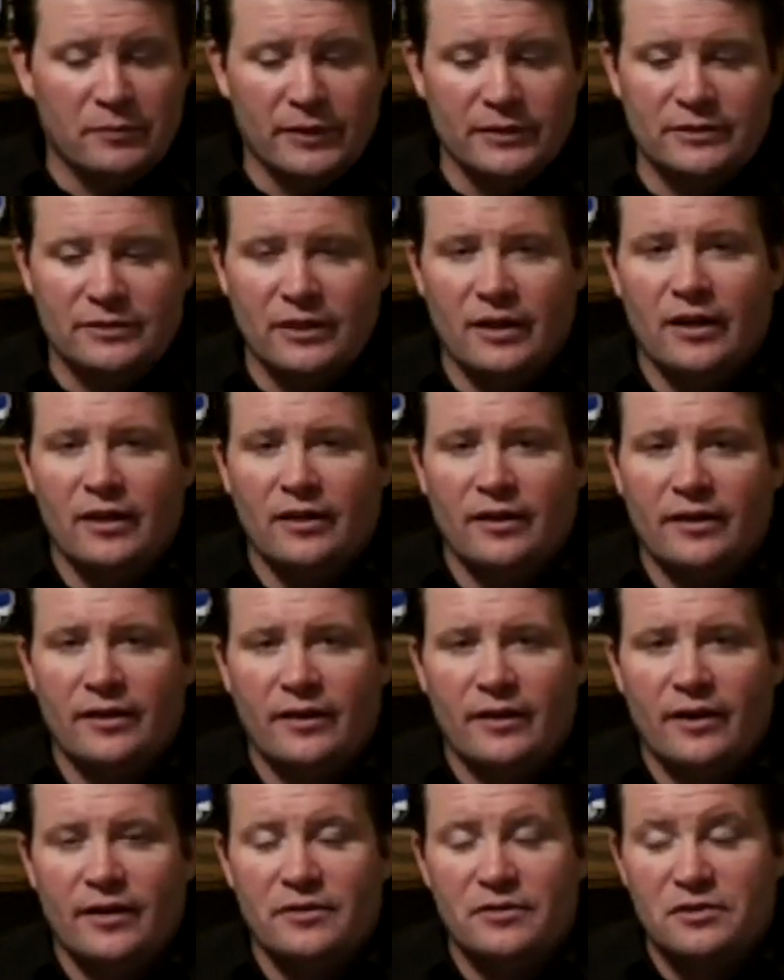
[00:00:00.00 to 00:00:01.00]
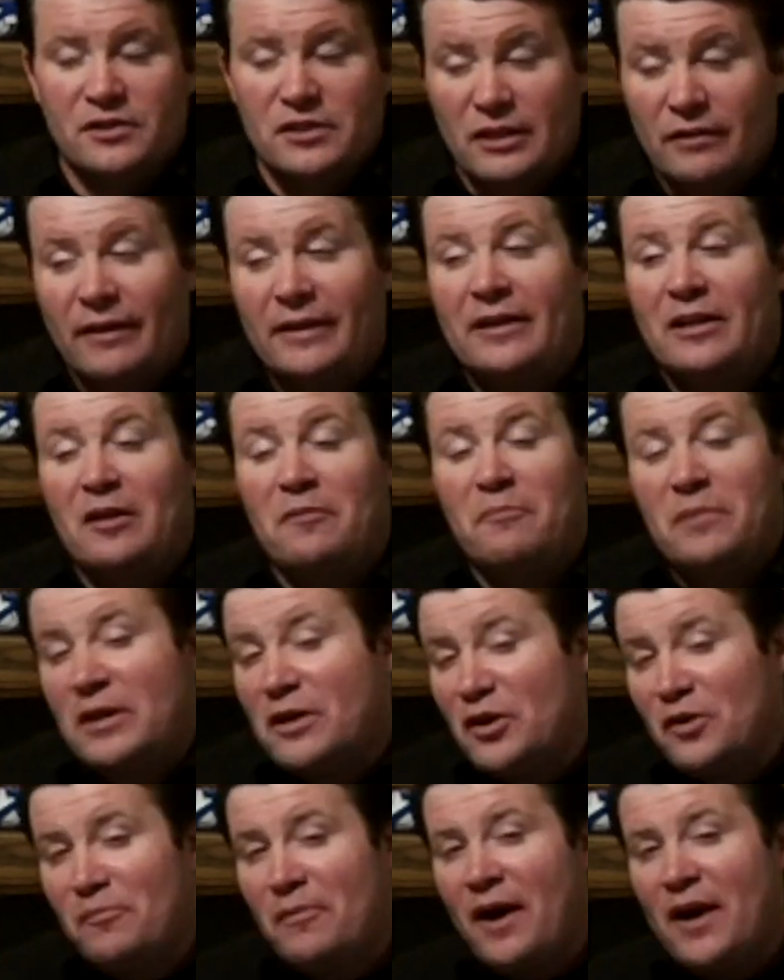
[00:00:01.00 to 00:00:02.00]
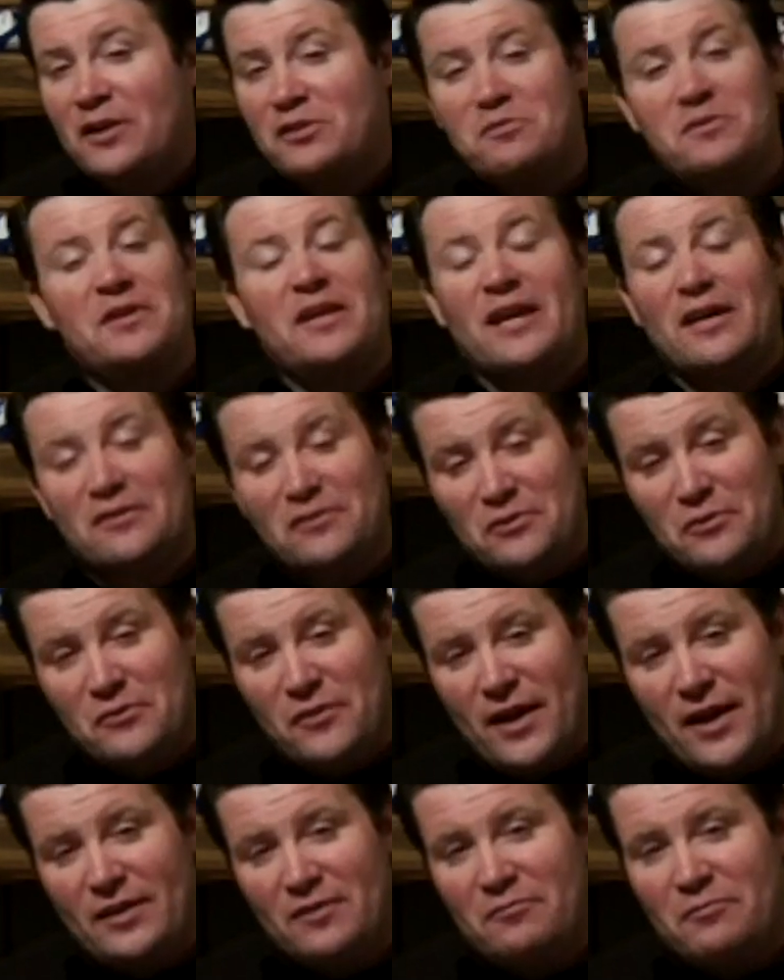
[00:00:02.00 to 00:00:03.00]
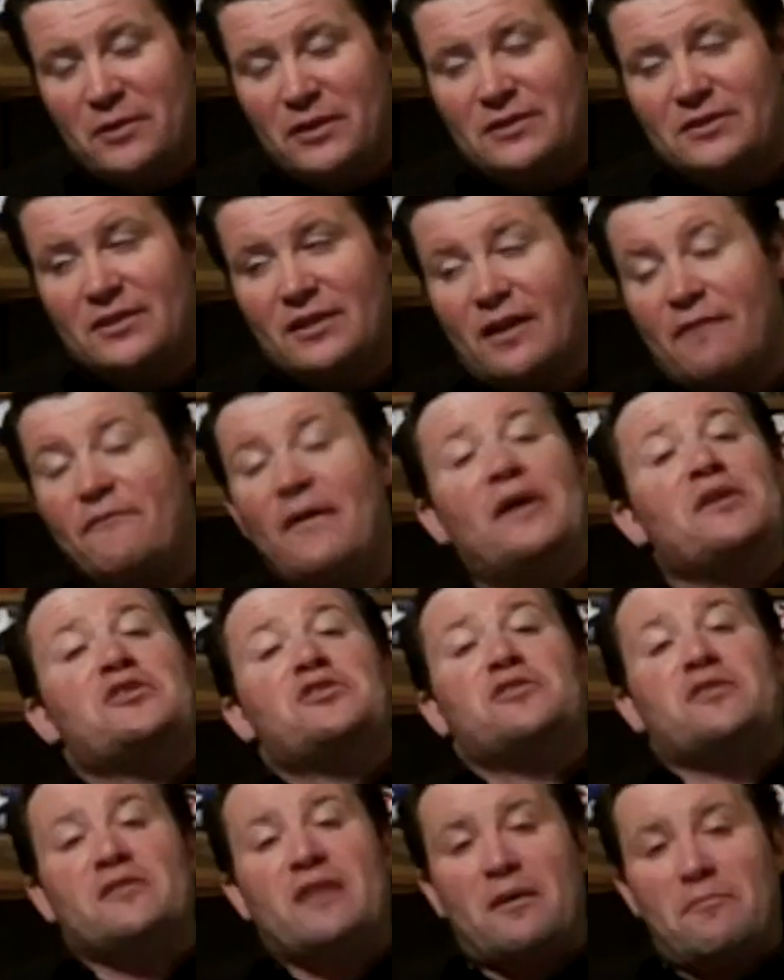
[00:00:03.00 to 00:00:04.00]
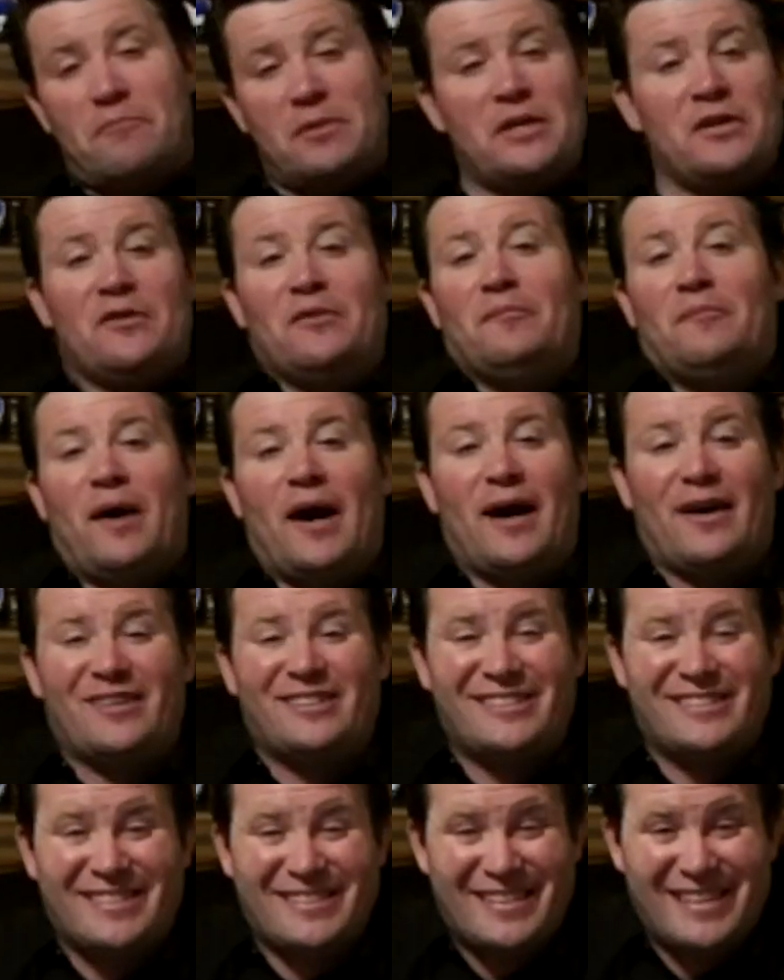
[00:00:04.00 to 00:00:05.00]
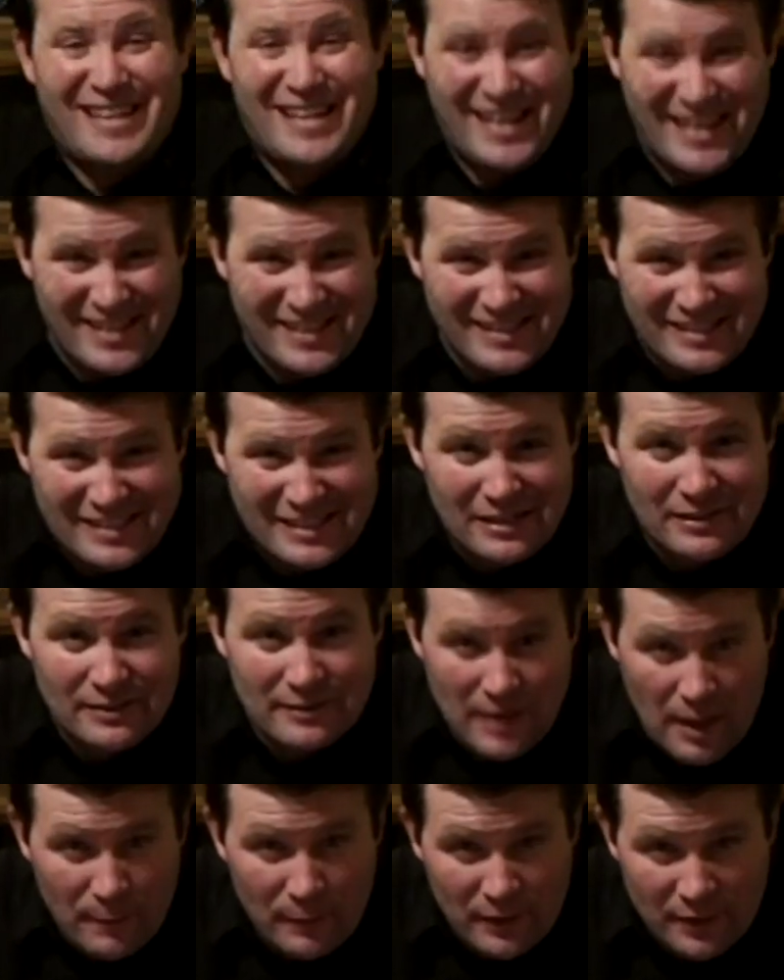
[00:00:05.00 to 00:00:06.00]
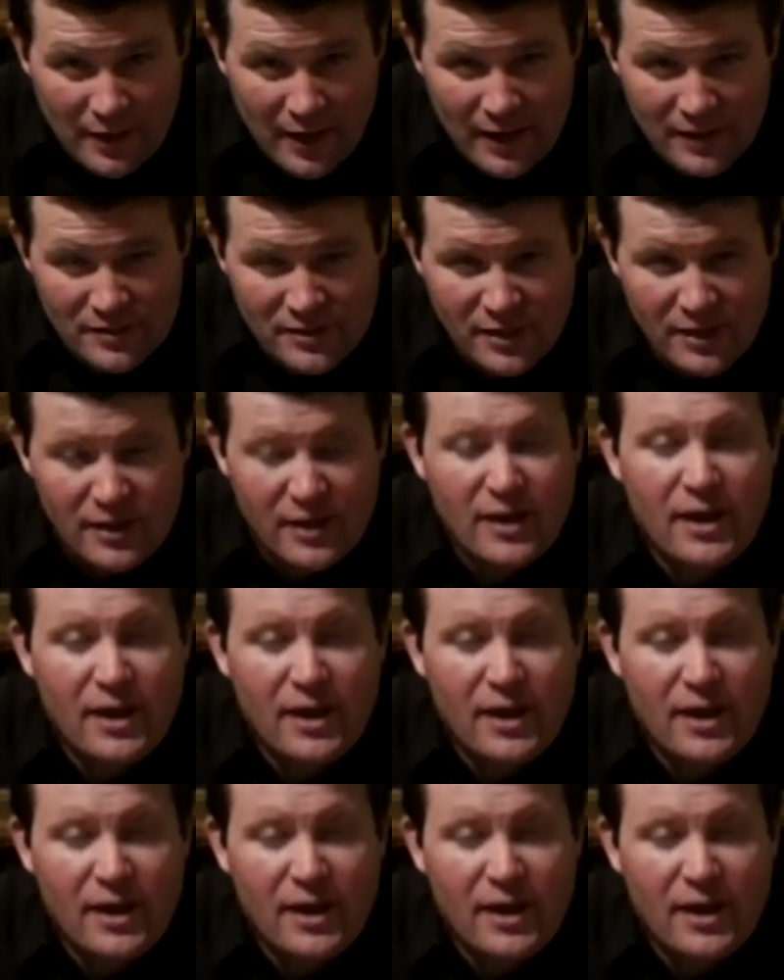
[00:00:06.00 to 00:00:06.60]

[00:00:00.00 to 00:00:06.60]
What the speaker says: But until I get a P.O. box, we can't do that. But eventually that P.O. box is coming, guys.